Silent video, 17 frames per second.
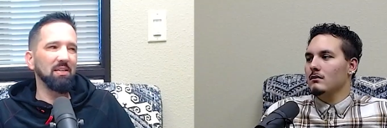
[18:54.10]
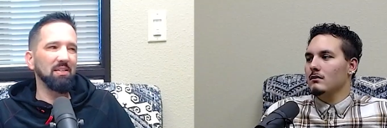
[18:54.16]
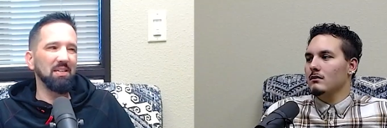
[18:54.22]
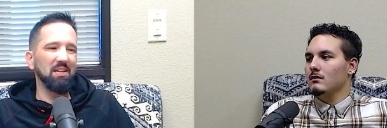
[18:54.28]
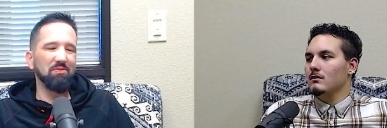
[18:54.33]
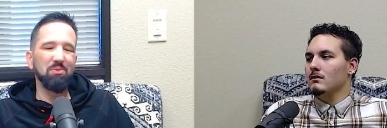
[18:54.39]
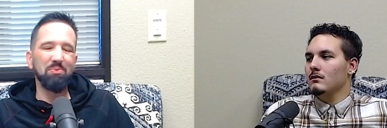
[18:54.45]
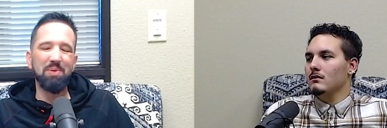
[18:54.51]

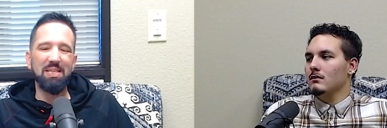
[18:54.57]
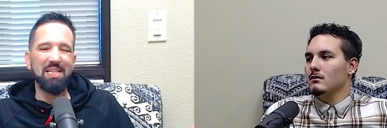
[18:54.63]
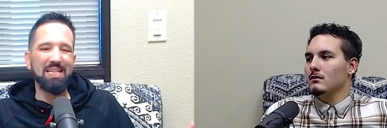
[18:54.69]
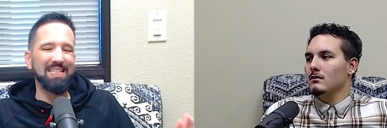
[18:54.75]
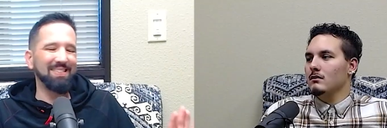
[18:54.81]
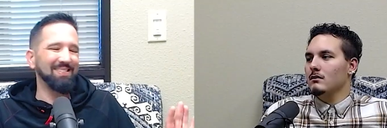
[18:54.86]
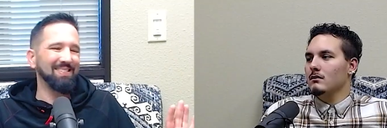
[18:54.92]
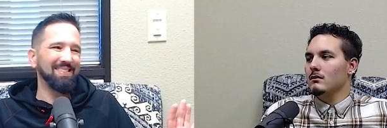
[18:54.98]
Speaker 1: enough to be
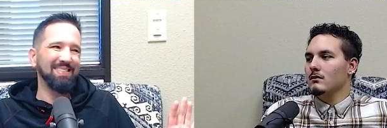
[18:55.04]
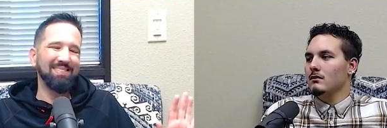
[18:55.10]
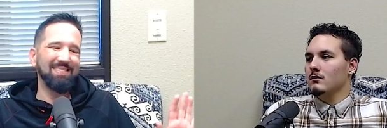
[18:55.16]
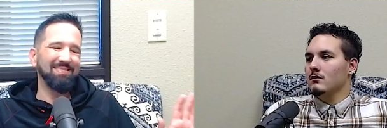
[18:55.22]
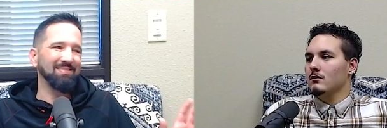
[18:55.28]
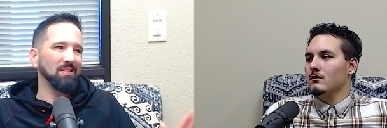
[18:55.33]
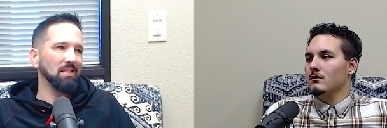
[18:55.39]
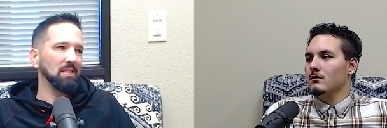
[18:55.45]
like, mm,
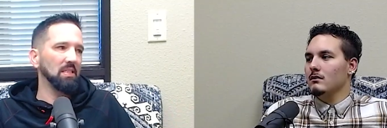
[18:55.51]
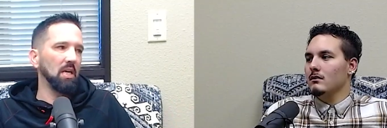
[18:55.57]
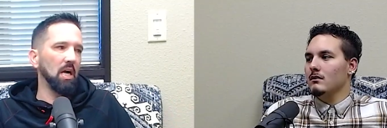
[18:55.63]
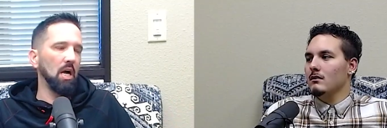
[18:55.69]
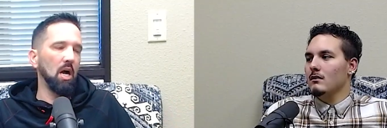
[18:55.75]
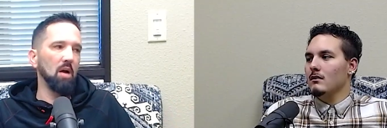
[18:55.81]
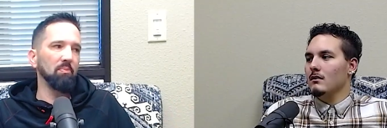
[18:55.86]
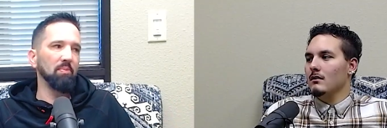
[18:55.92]
no,
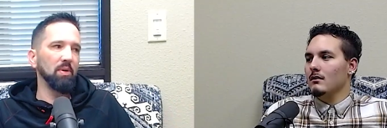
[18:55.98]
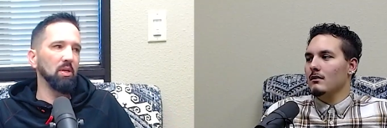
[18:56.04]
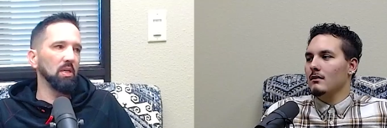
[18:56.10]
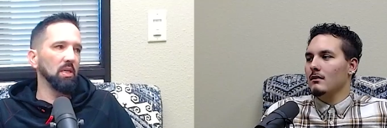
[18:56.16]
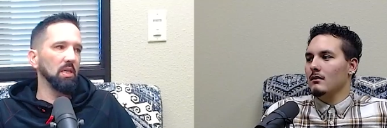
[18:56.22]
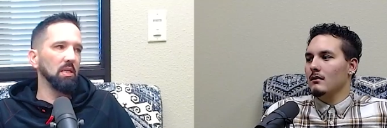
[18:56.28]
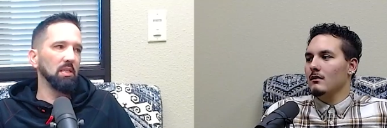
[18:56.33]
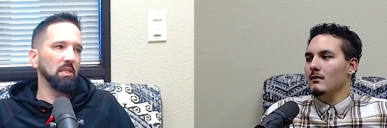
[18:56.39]
I'm
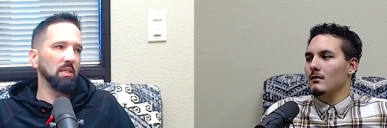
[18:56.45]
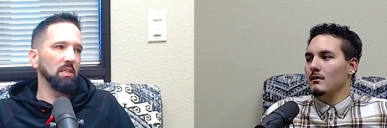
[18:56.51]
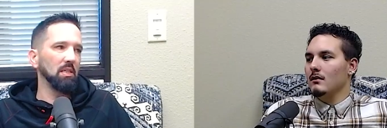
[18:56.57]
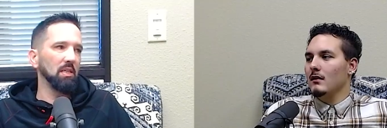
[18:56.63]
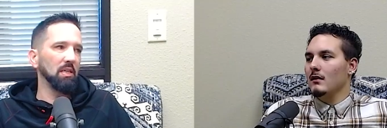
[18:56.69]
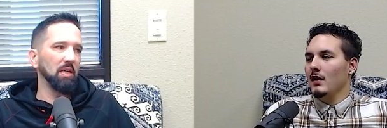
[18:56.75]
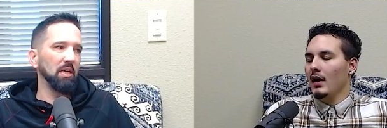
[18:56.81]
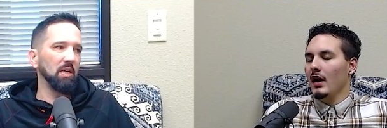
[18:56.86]
good. You
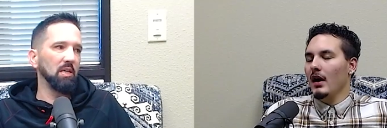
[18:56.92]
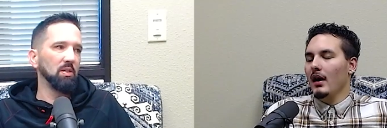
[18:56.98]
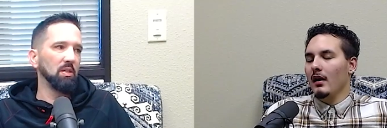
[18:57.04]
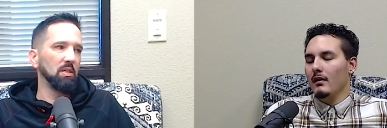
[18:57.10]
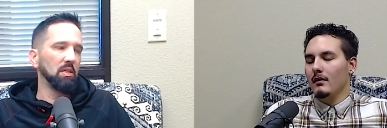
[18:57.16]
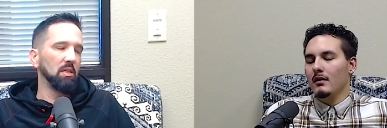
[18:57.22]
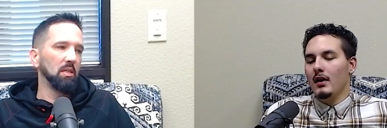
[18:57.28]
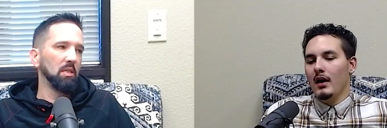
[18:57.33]
know? Yeah.
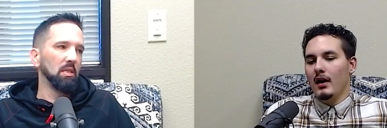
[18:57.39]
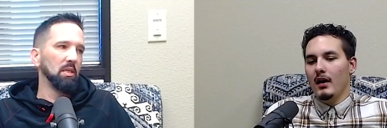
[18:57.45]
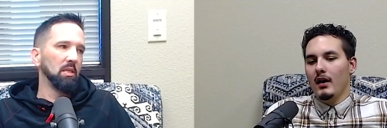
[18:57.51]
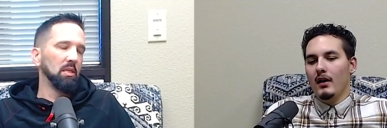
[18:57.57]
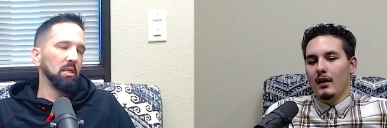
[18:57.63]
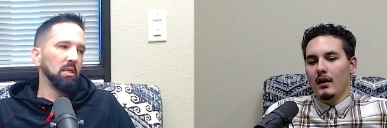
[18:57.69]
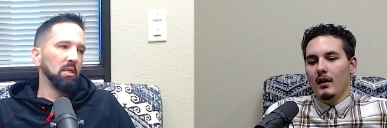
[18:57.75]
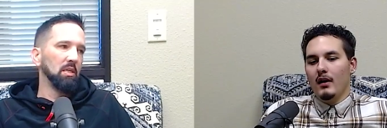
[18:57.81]

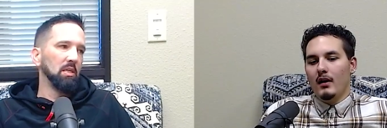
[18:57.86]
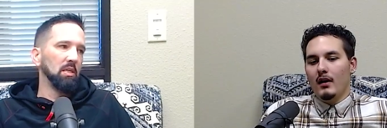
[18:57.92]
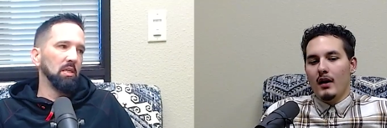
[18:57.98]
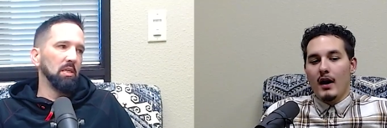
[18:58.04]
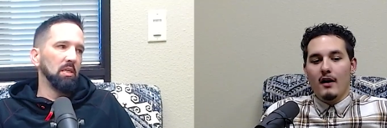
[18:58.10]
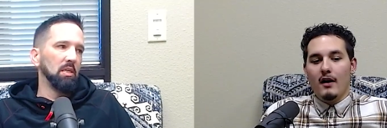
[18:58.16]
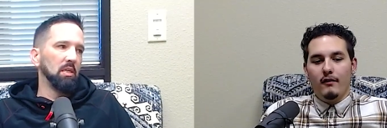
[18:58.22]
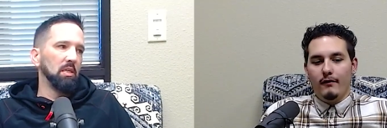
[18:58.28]

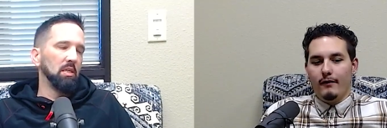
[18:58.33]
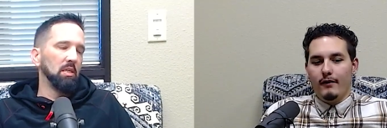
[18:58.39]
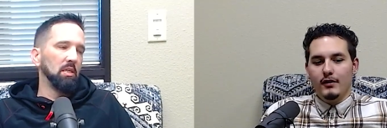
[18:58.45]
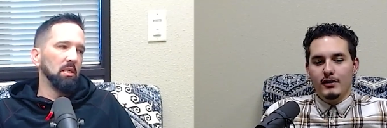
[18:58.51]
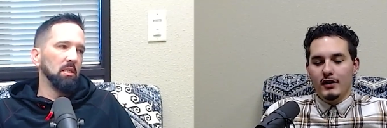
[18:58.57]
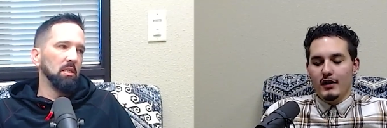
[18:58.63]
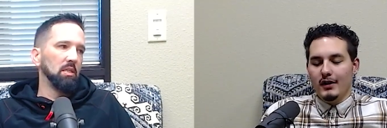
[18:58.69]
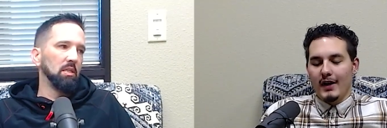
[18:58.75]
Speaker 2: Now, for
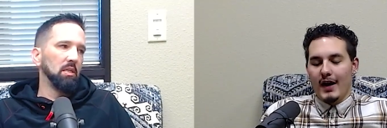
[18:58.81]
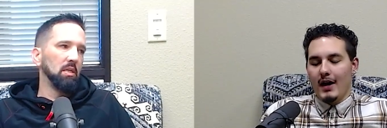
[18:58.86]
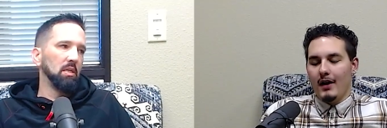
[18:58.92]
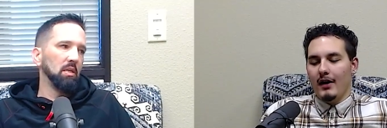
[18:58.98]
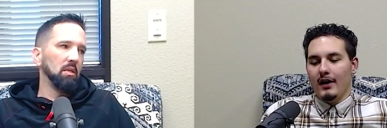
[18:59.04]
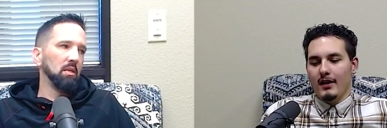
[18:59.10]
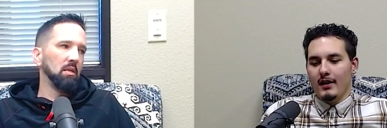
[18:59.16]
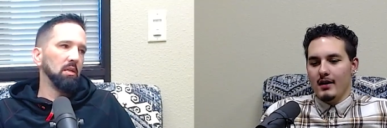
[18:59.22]
sure, now I
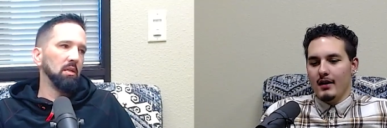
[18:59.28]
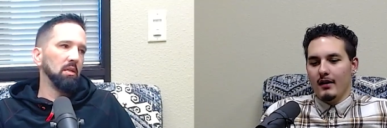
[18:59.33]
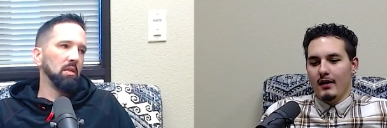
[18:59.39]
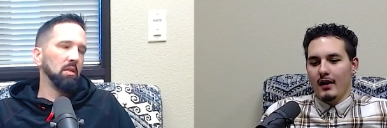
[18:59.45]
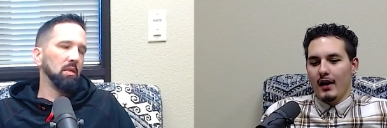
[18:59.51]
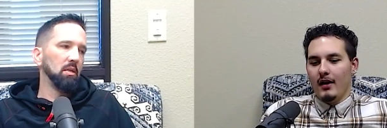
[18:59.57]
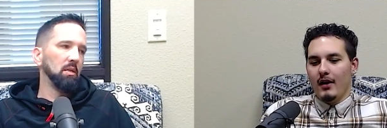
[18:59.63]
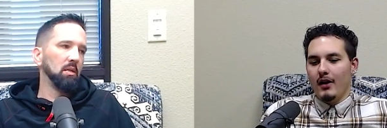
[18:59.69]
think I
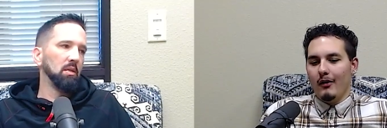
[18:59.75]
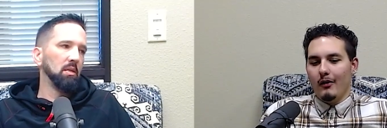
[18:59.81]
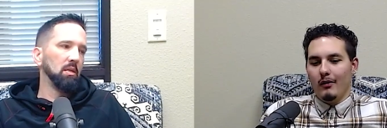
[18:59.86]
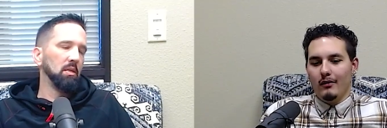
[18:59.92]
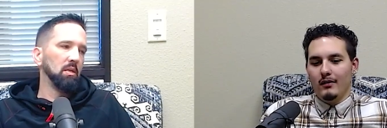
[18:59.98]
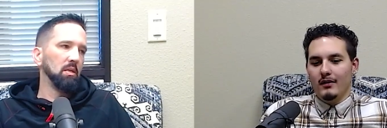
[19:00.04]
know